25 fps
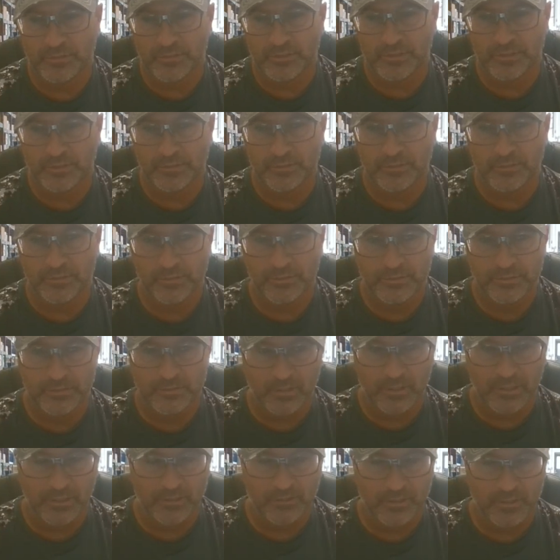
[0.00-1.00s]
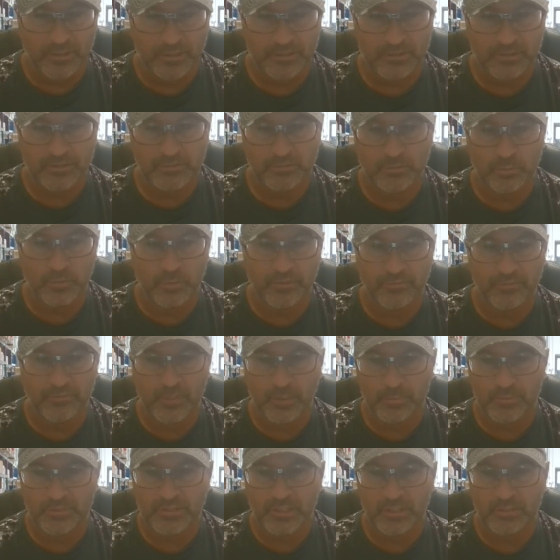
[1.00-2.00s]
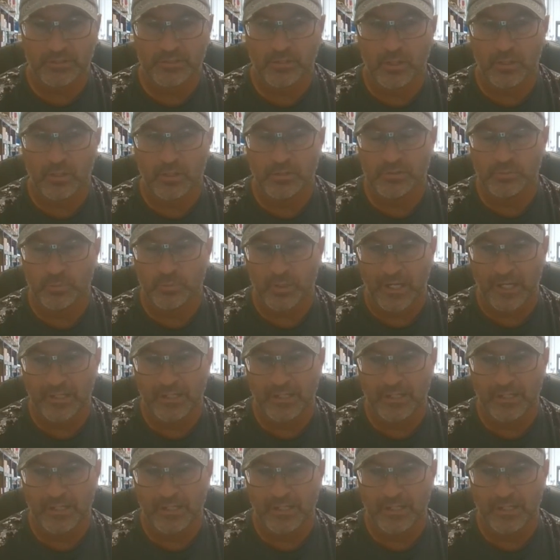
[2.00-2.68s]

of your sealer. So like this 25% solids,